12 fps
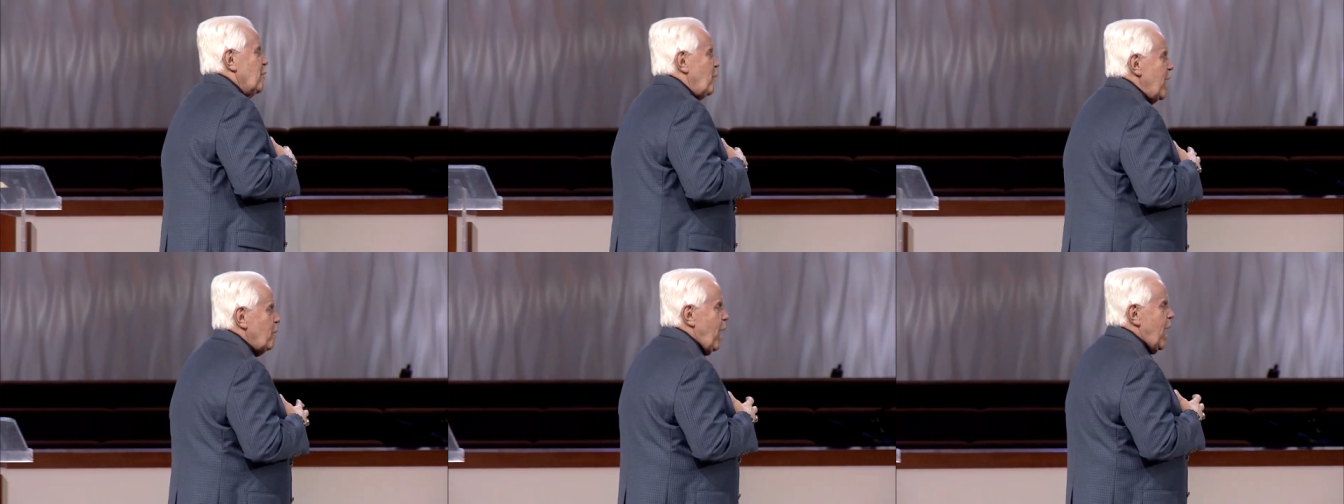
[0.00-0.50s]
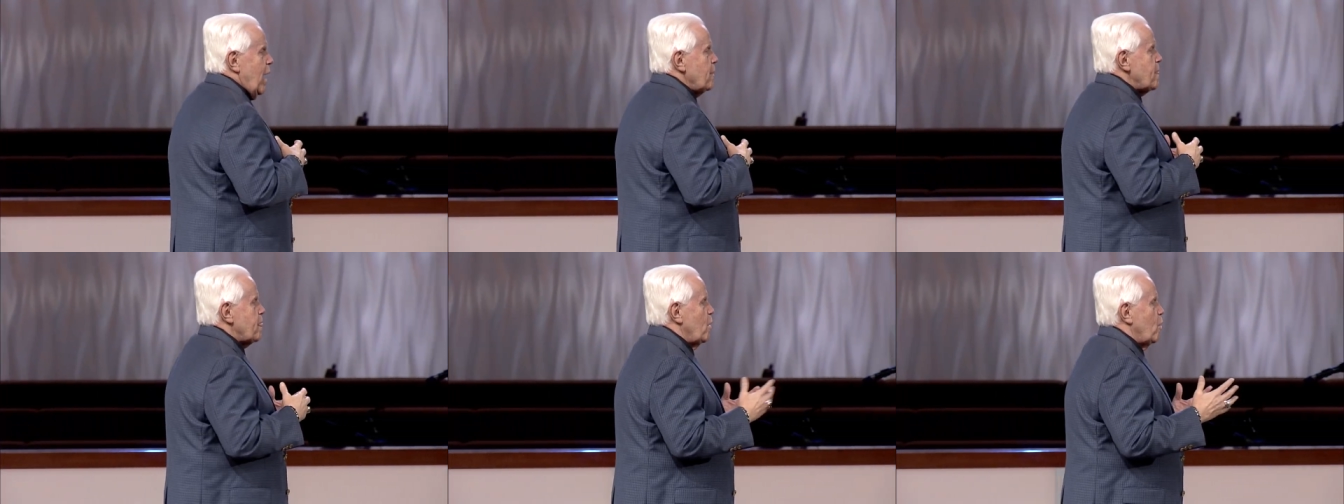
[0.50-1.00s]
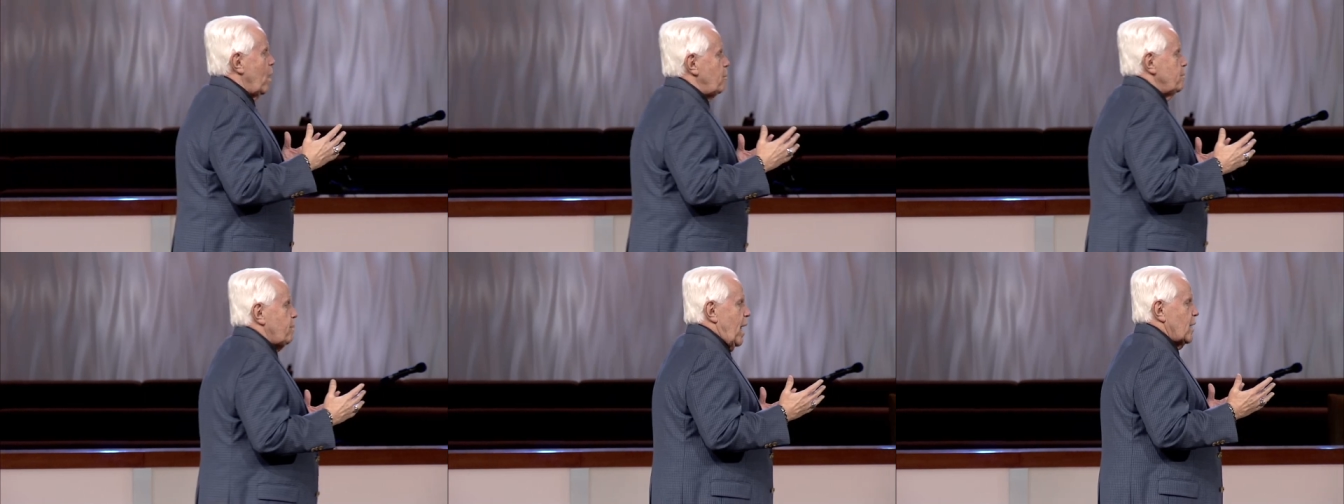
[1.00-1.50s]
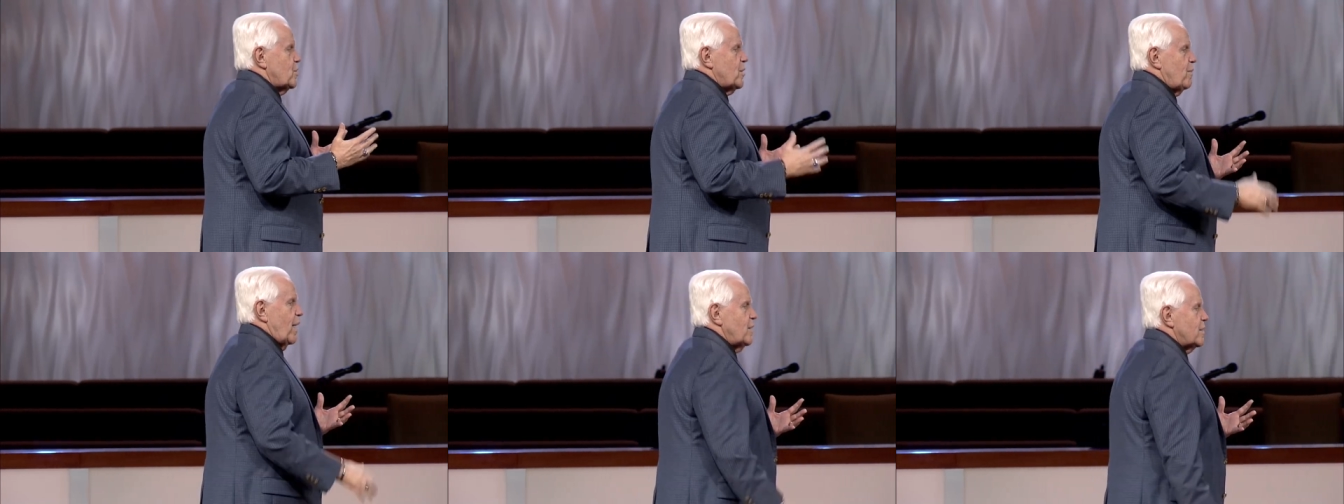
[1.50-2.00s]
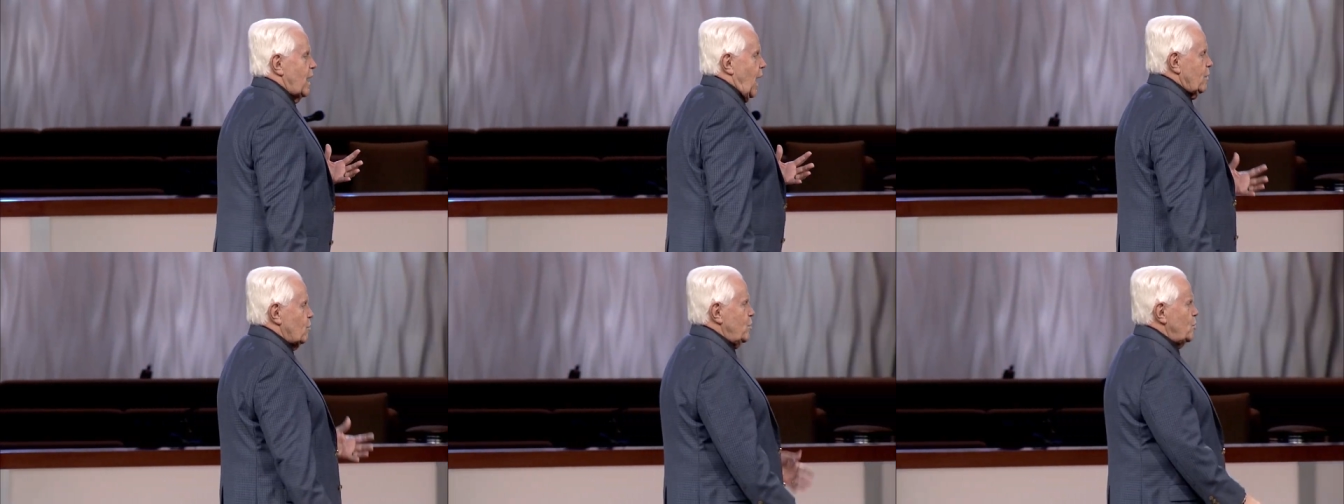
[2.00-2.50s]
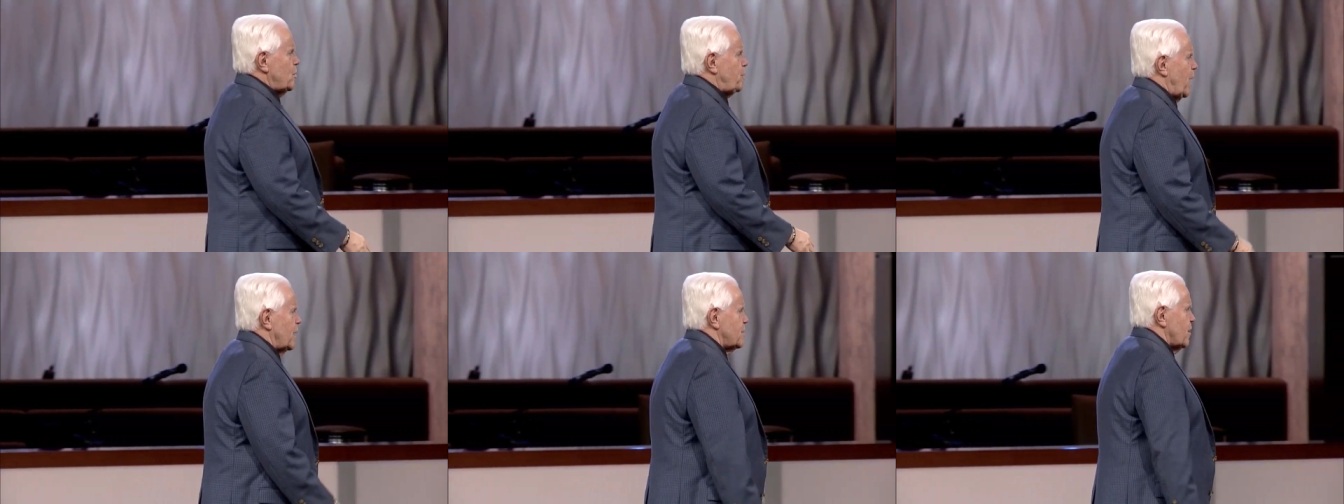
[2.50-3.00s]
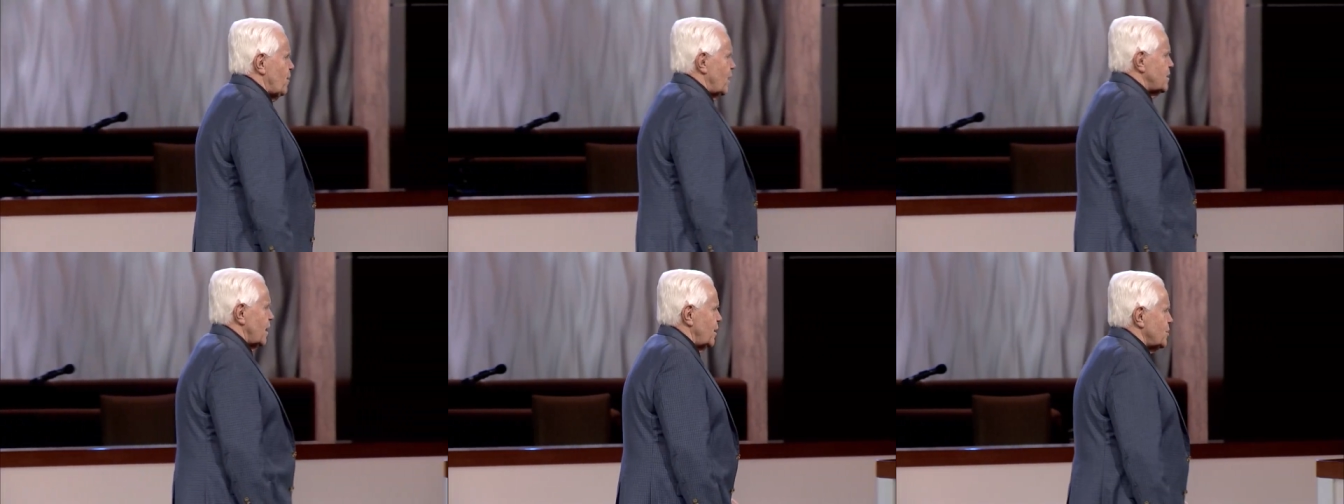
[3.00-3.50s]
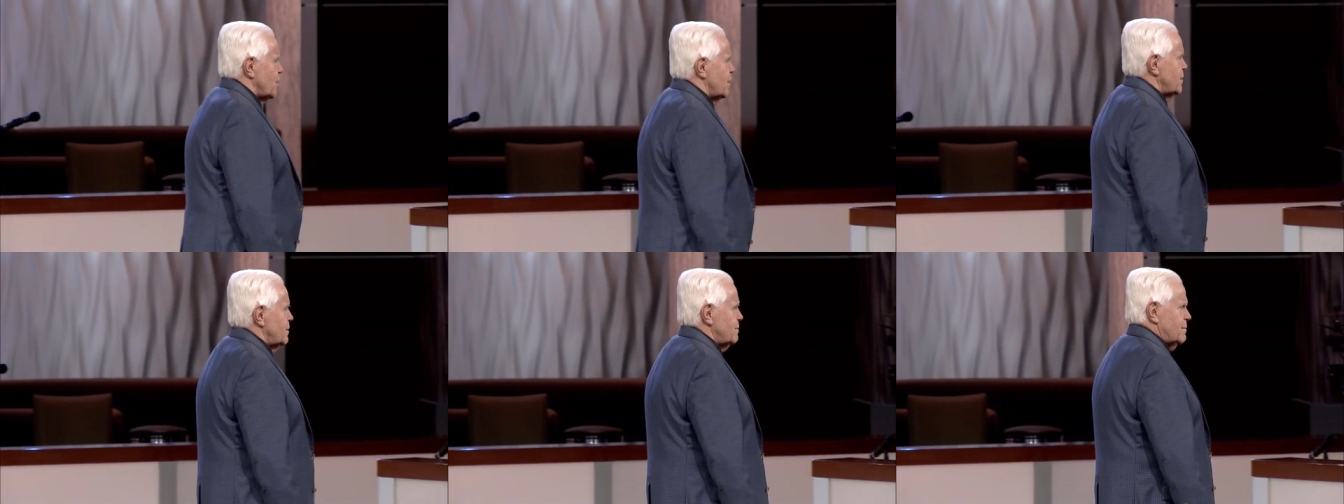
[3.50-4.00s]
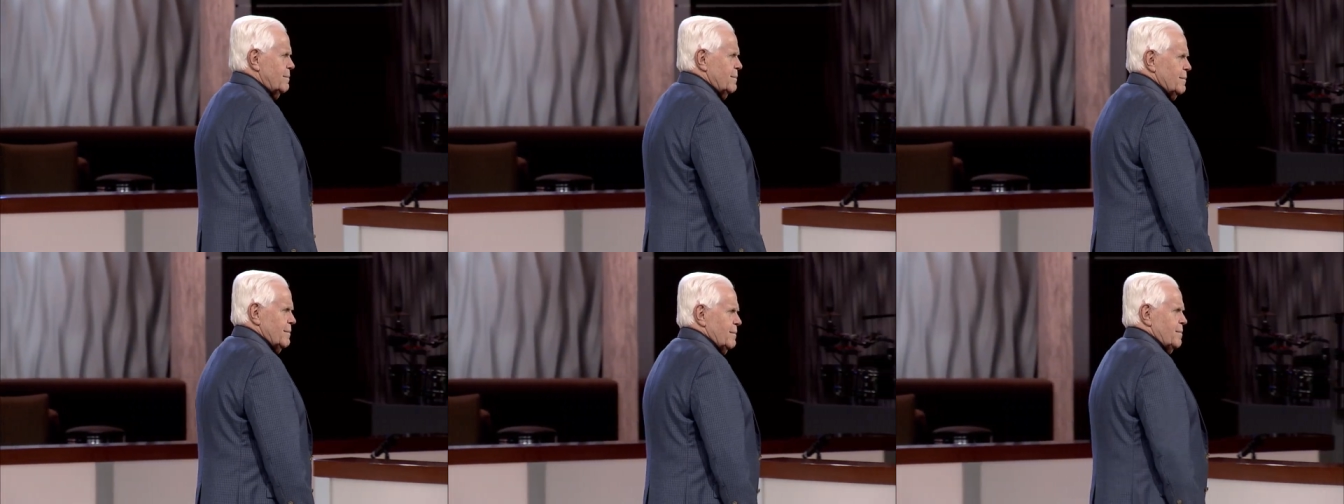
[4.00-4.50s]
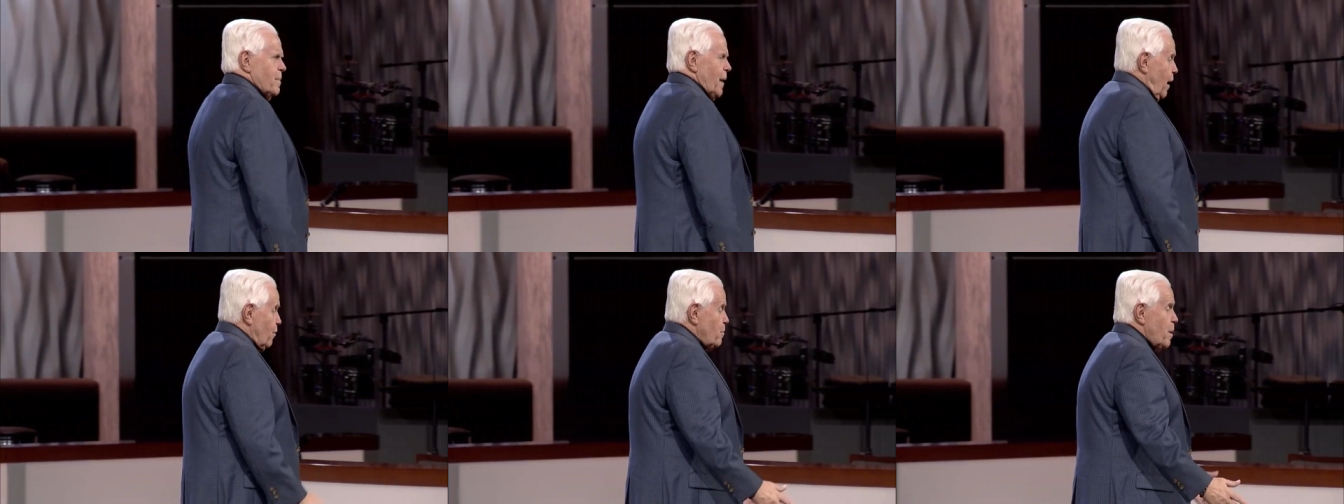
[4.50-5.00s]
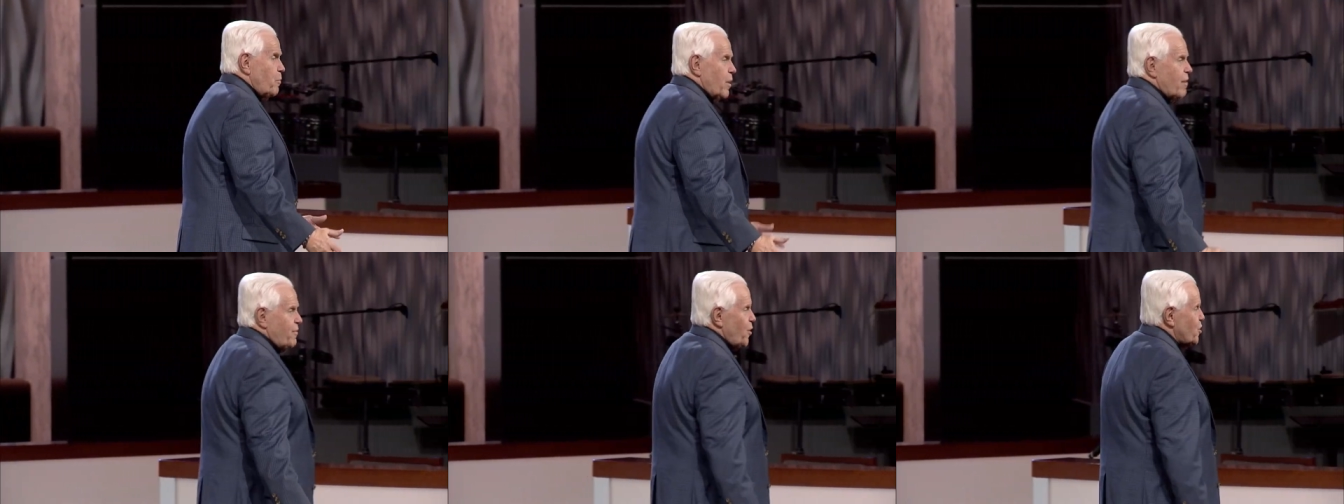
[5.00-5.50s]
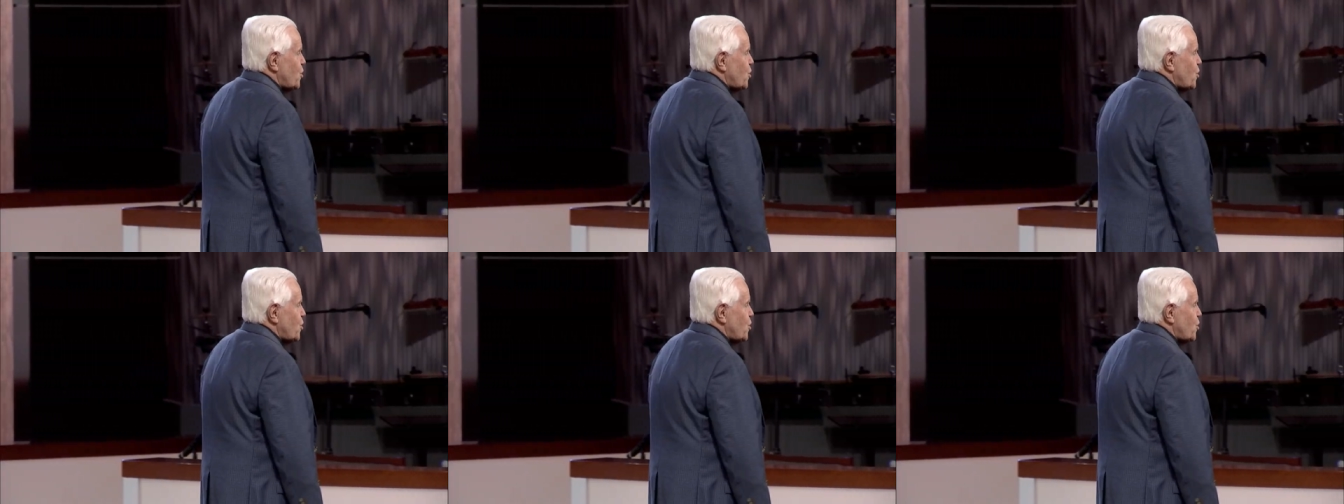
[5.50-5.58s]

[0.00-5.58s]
Why? Why? No, policy of I, I don't use the policy of isolation. I remember when I first